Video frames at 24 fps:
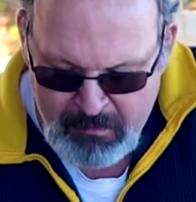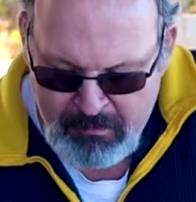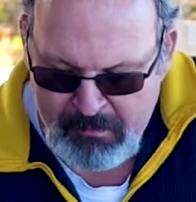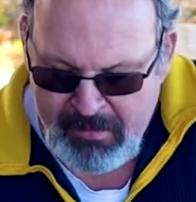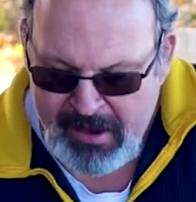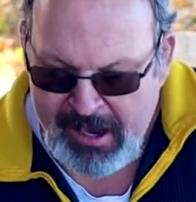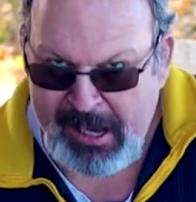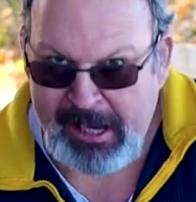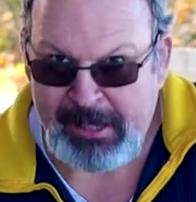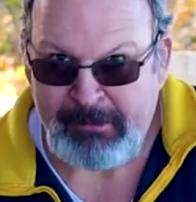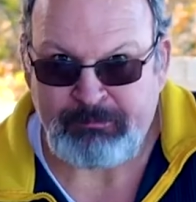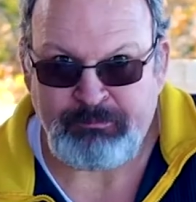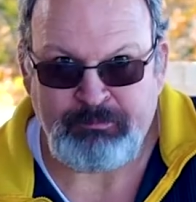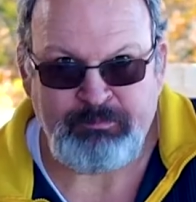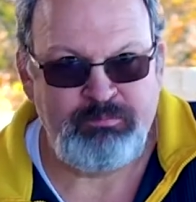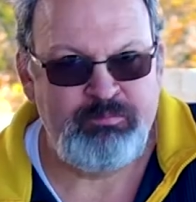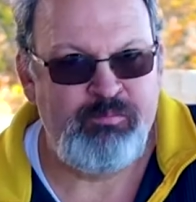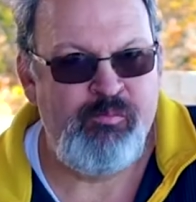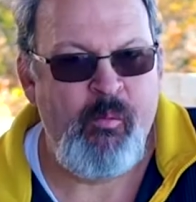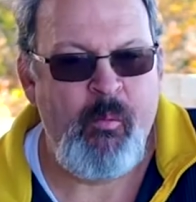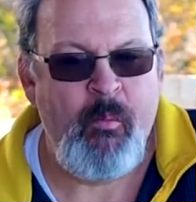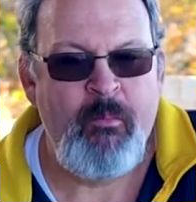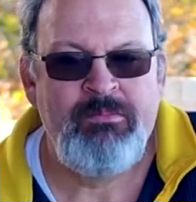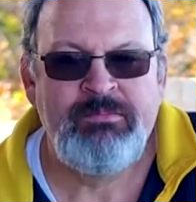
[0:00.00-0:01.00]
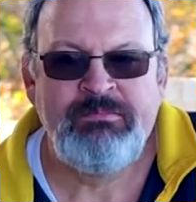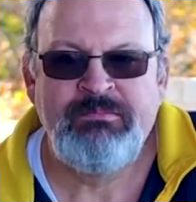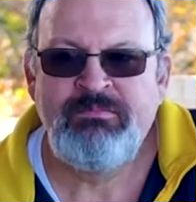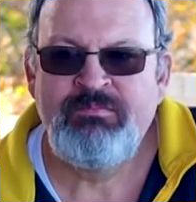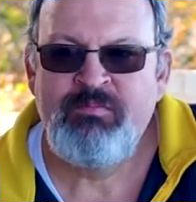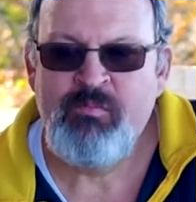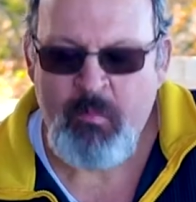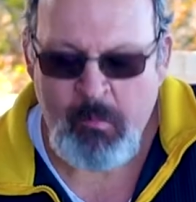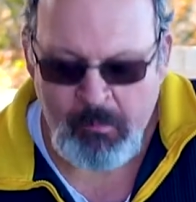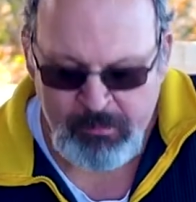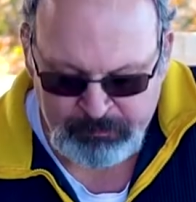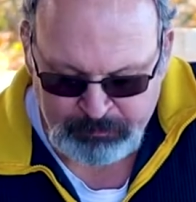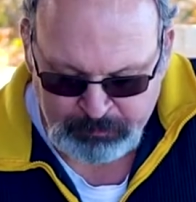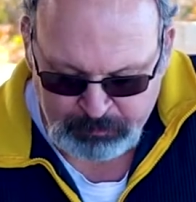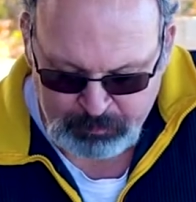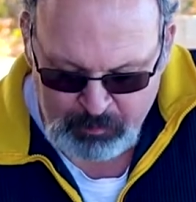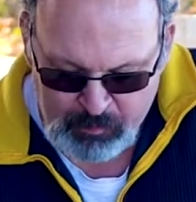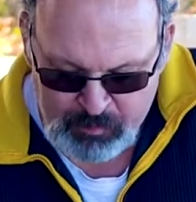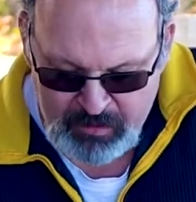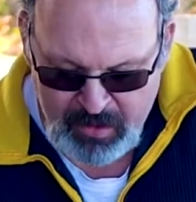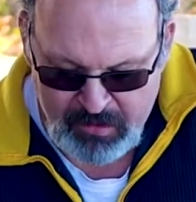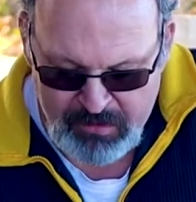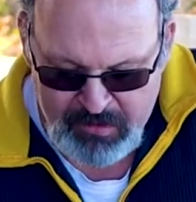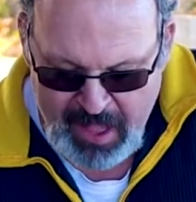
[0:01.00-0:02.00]
Man,
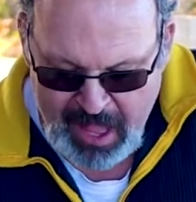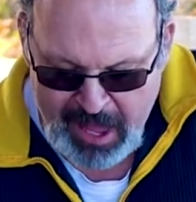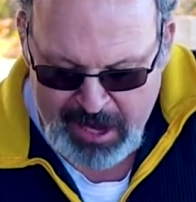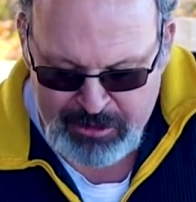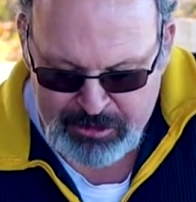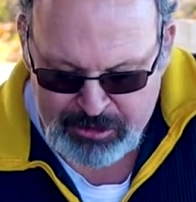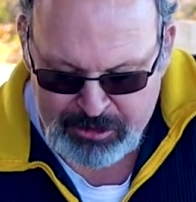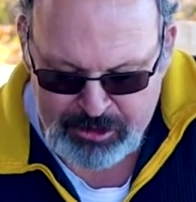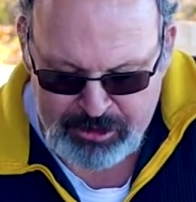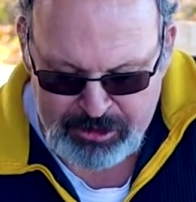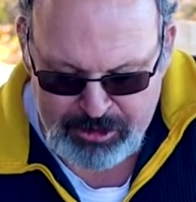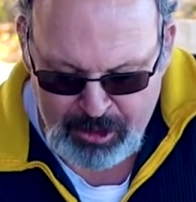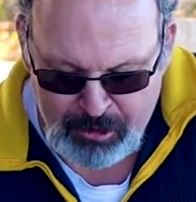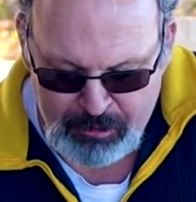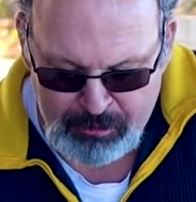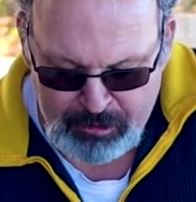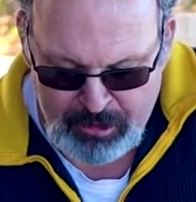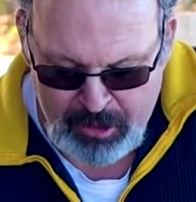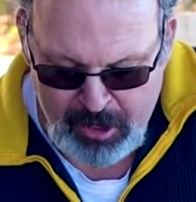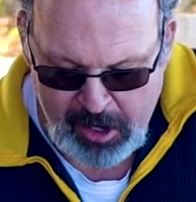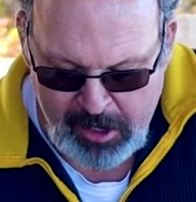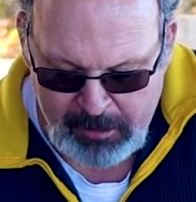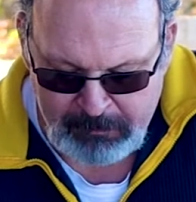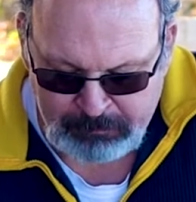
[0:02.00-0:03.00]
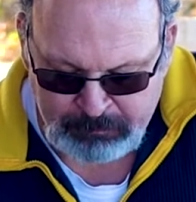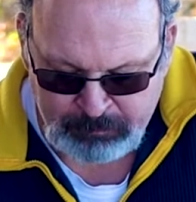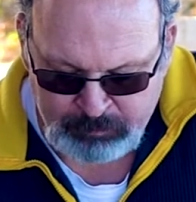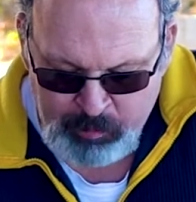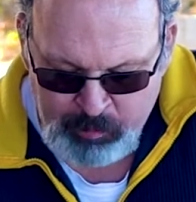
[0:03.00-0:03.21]
that is so good.